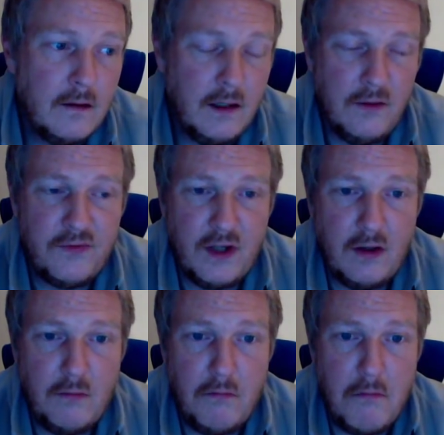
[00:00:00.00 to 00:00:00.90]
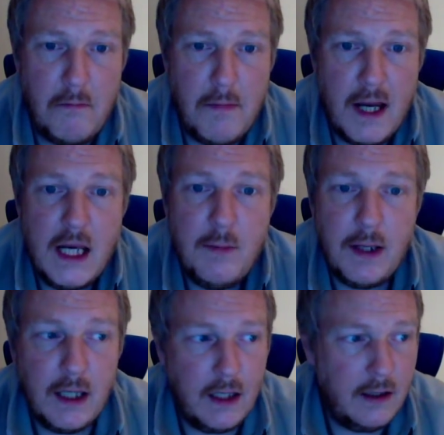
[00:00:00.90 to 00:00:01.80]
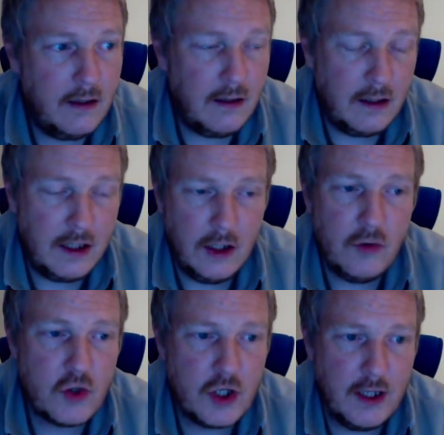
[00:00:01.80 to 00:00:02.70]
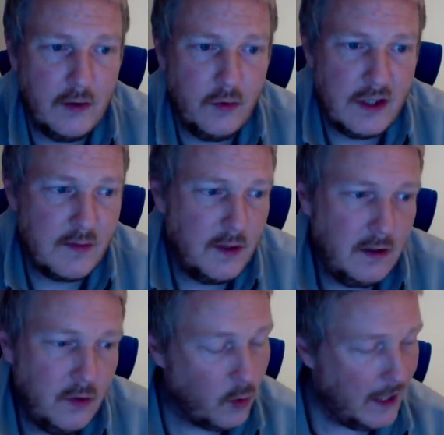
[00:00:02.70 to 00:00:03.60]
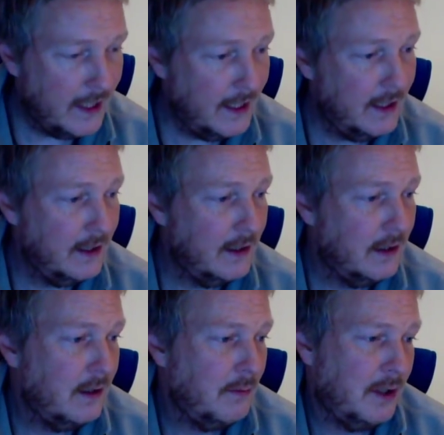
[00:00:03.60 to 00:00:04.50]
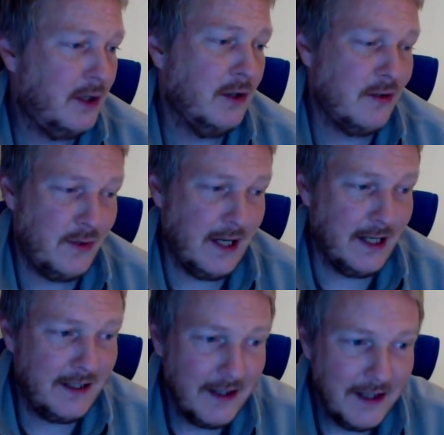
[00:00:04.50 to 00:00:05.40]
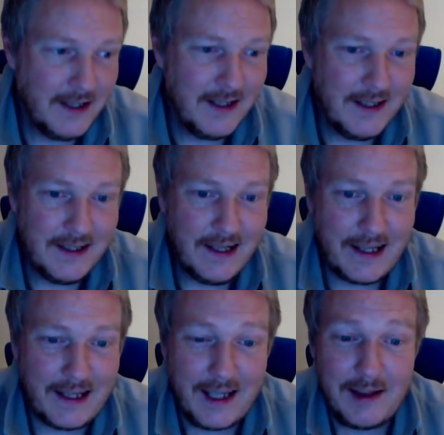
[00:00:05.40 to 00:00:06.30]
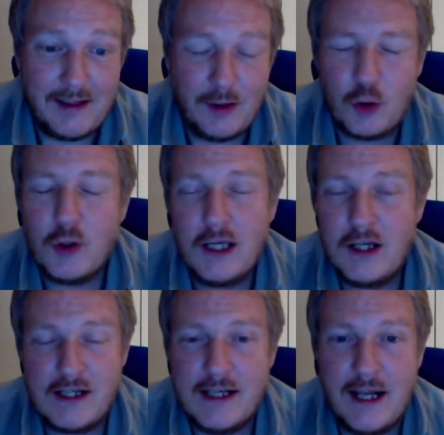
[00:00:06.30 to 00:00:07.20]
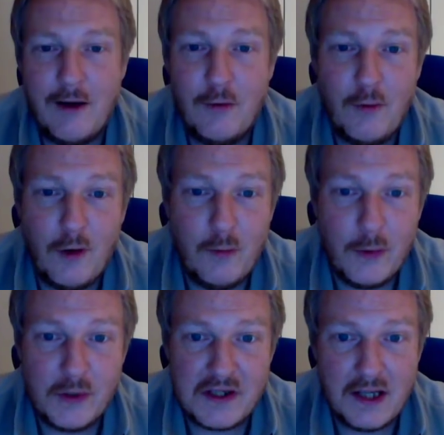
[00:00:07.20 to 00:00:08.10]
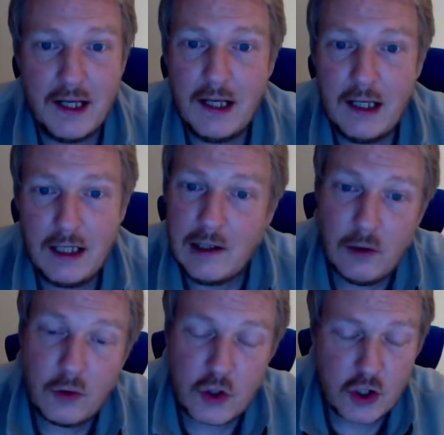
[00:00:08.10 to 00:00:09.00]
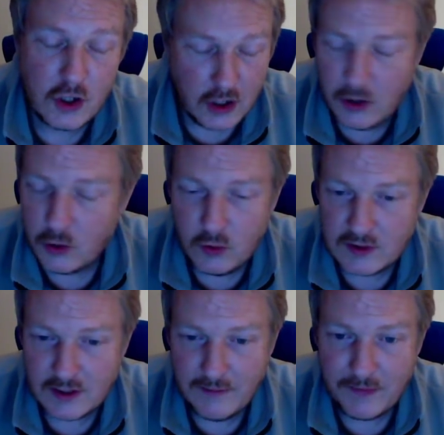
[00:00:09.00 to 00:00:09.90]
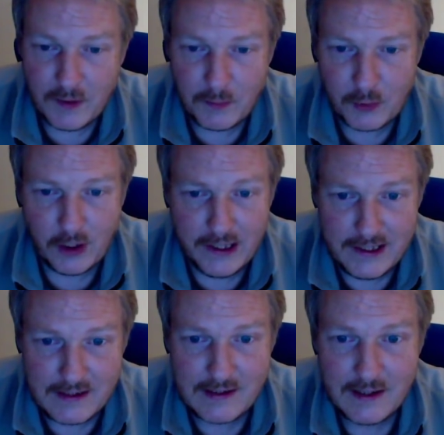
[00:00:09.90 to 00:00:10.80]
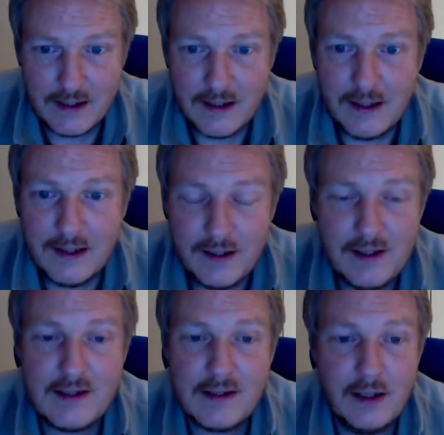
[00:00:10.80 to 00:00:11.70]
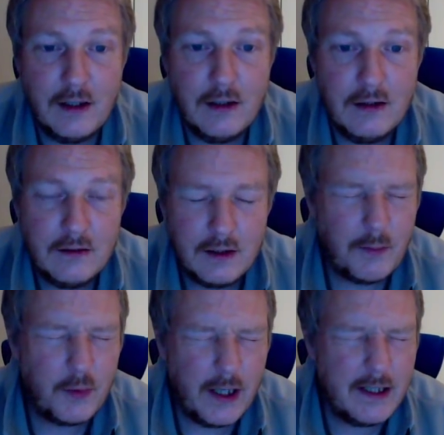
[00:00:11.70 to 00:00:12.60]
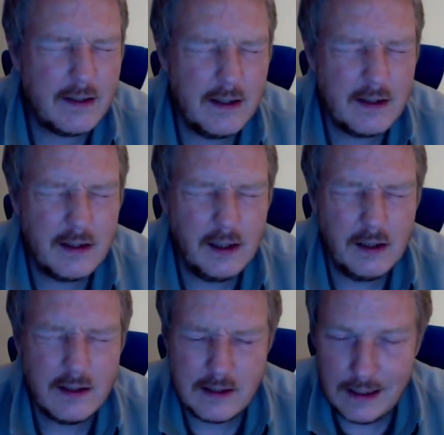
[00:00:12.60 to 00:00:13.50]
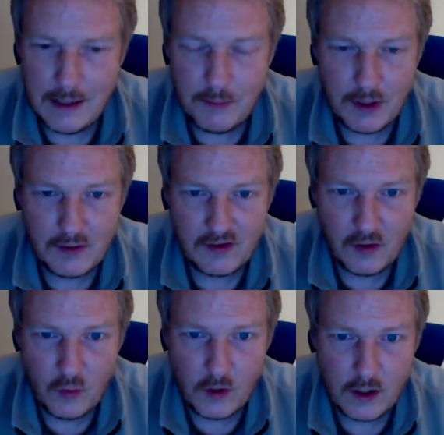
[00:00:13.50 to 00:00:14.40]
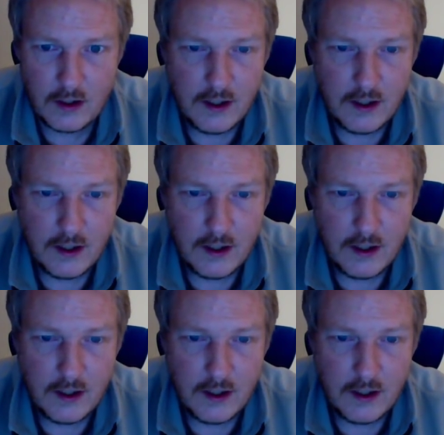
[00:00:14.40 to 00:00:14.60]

if there may be a huge announcement. Why? Because we had like 2 years now almost daily huge news, and the price is still sleeping somewhere.